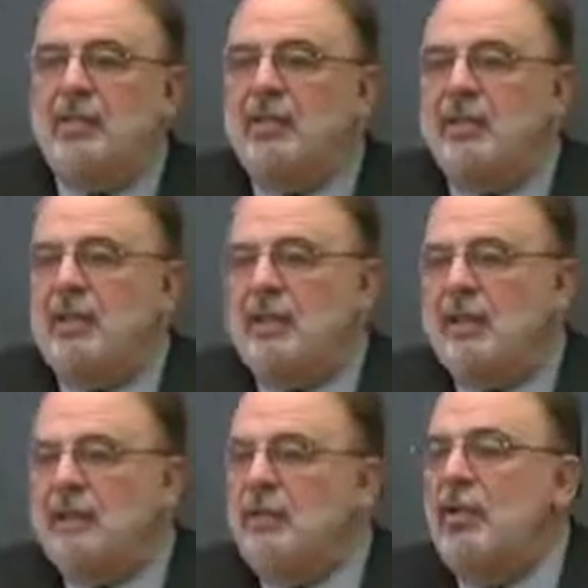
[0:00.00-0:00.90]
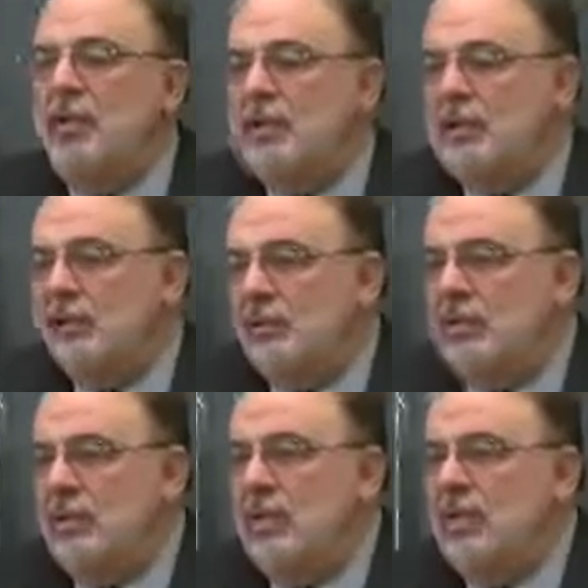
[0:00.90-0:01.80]
couldn't
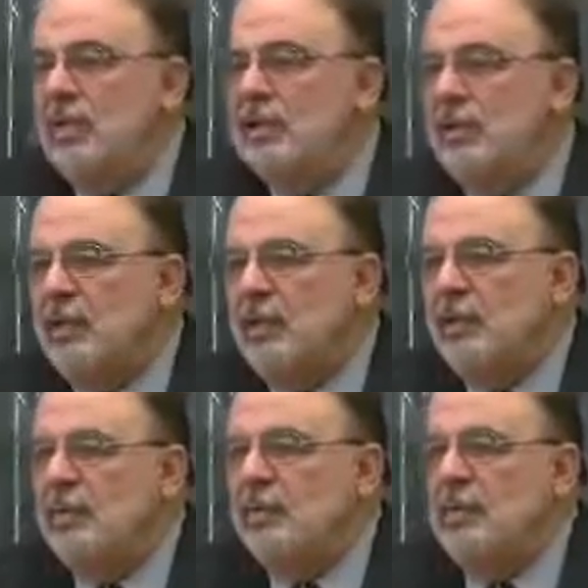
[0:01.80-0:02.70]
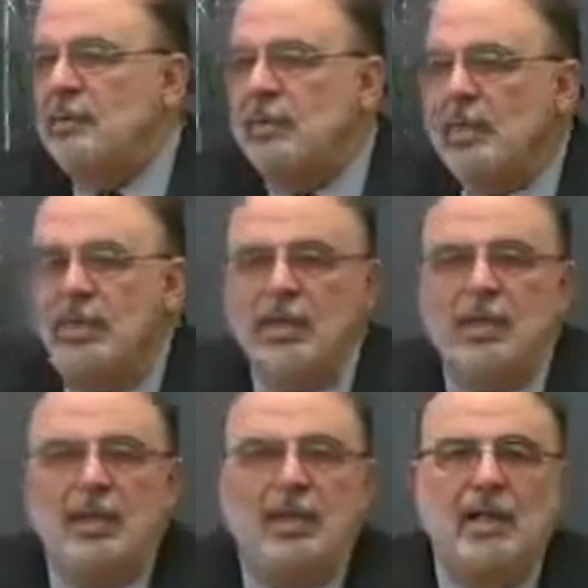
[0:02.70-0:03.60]
care less about the rules.
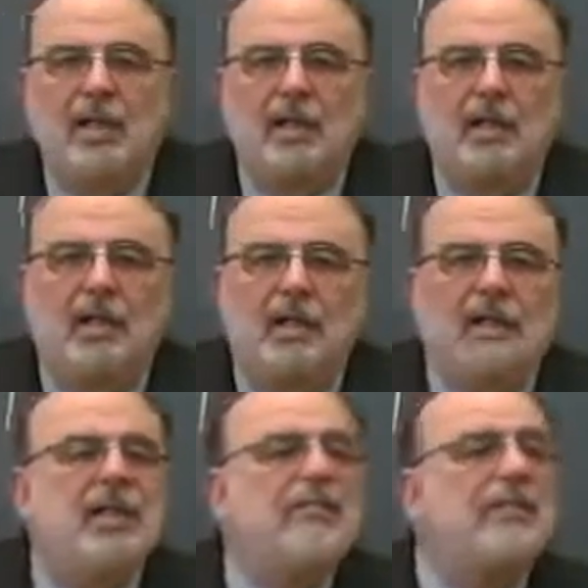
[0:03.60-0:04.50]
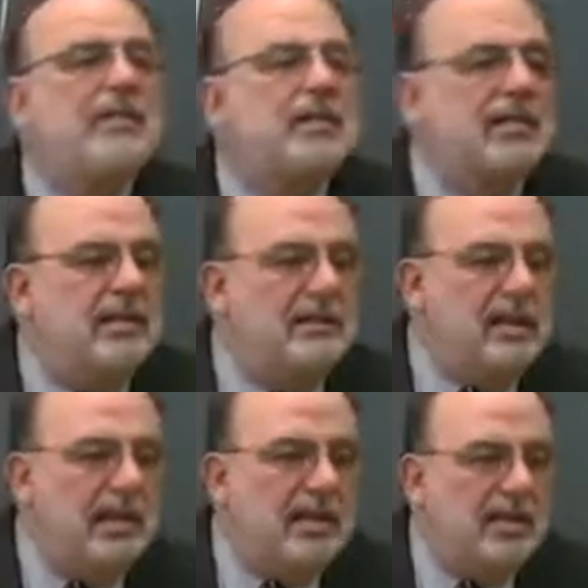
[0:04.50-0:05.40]
He invented the
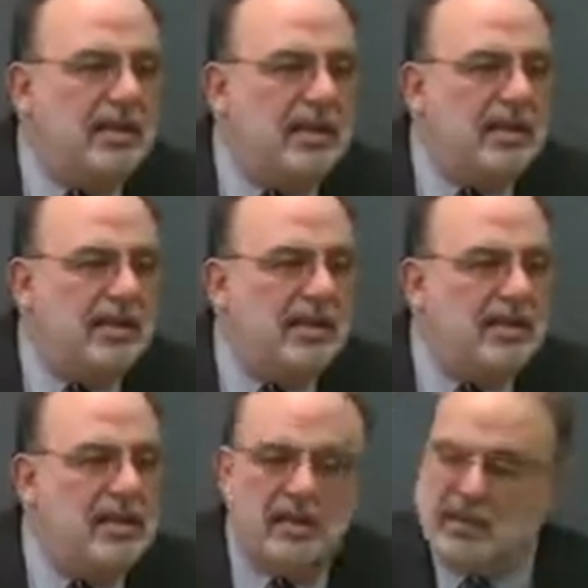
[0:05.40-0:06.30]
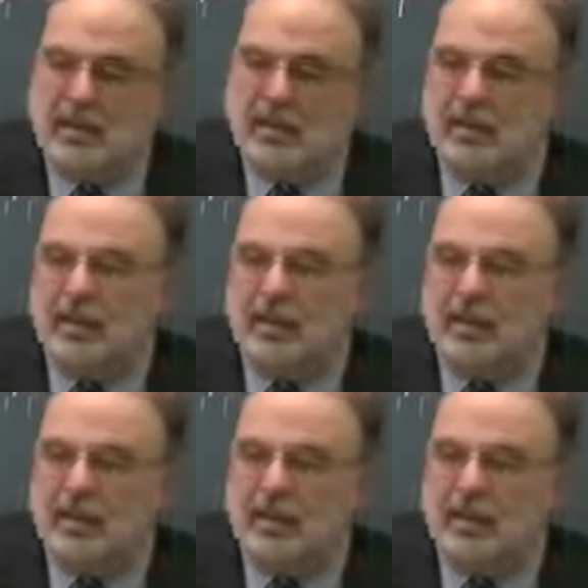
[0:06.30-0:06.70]
Spanish National Theater